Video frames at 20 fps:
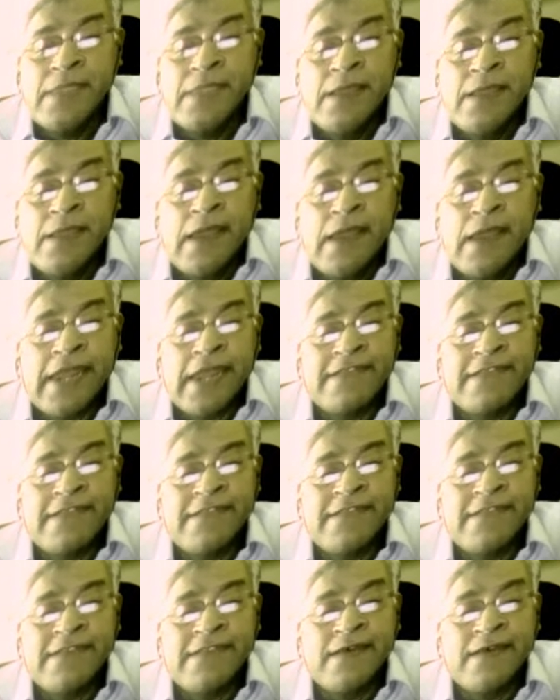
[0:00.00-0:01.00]
Addictions
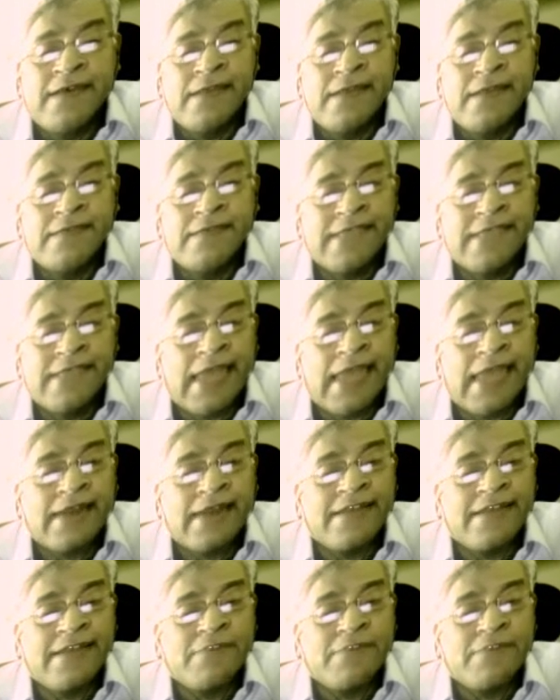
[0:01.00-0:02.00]
are characterized
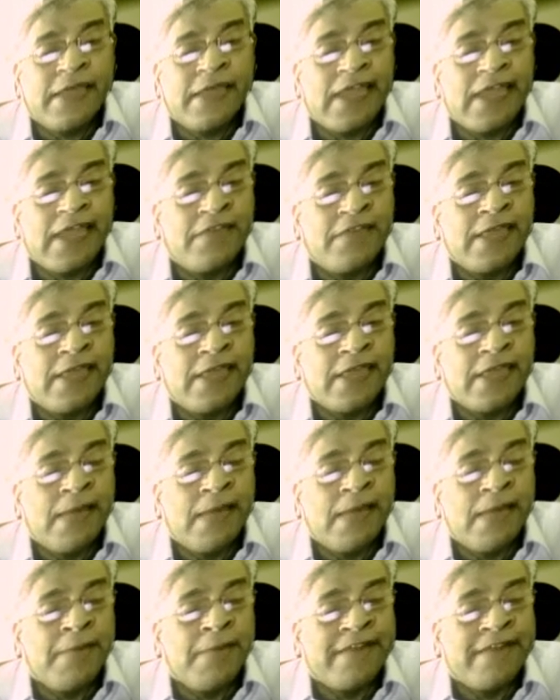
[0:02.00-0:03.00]
by craving,
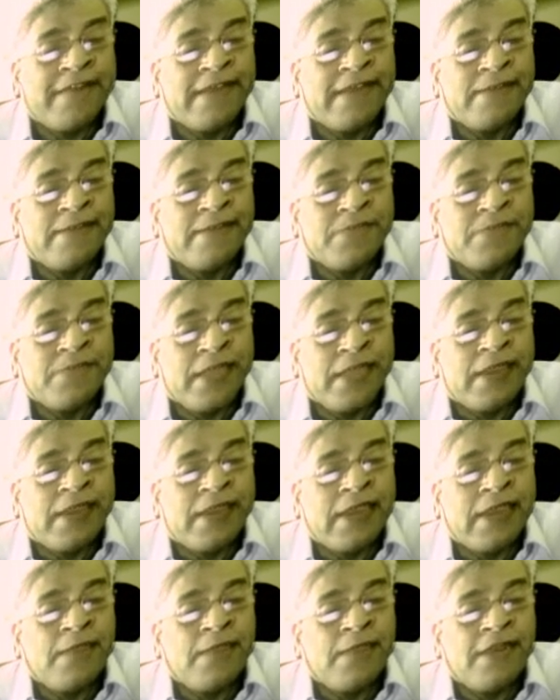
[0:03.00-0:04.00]
compulsion, and
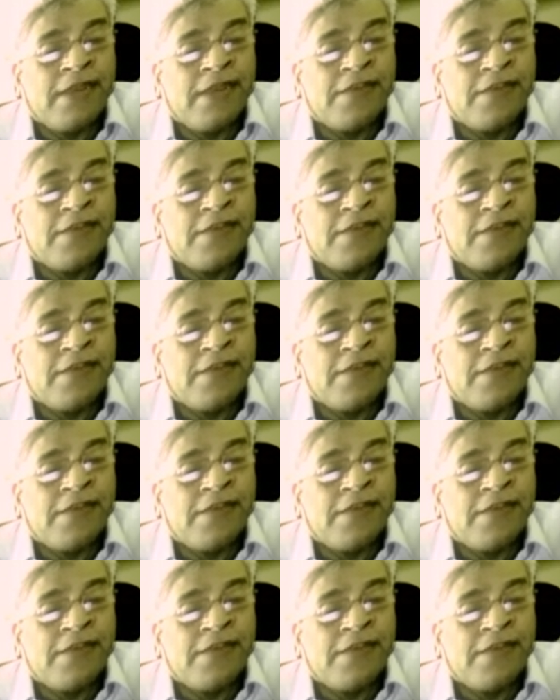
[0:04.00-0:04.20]
inability to